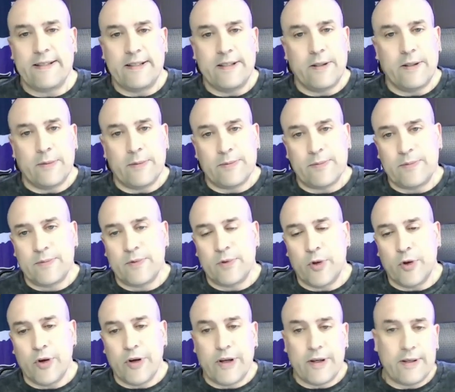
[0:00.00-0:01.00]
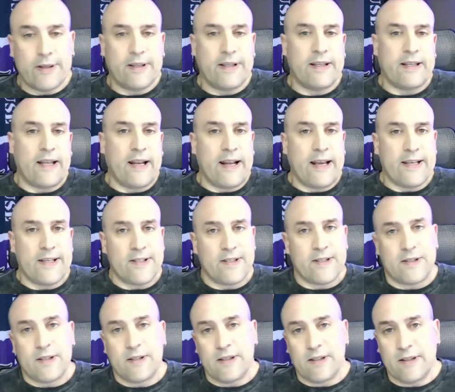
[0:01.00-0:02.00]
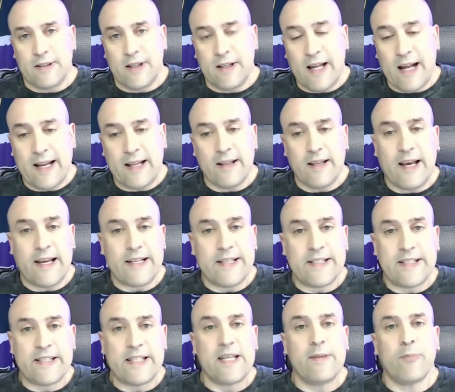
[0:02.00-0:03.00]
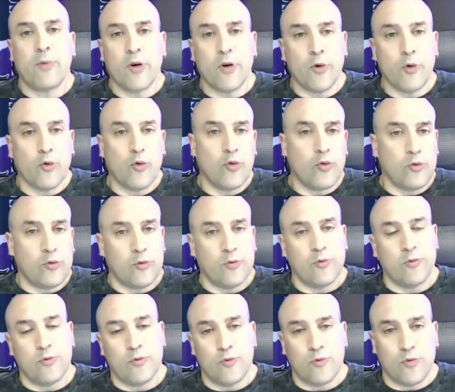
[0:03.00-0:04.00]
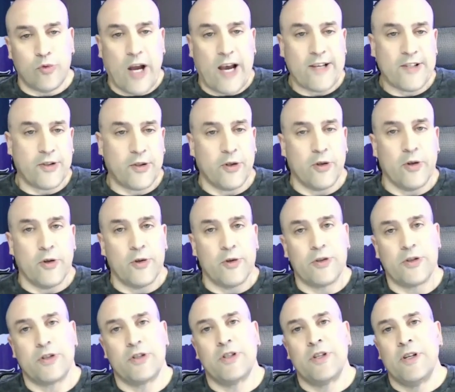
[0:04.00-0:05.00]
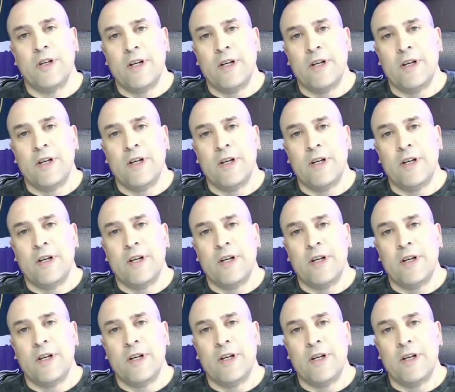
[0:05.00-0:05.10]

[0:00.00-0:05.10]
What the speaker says: that has a lot deeper rosters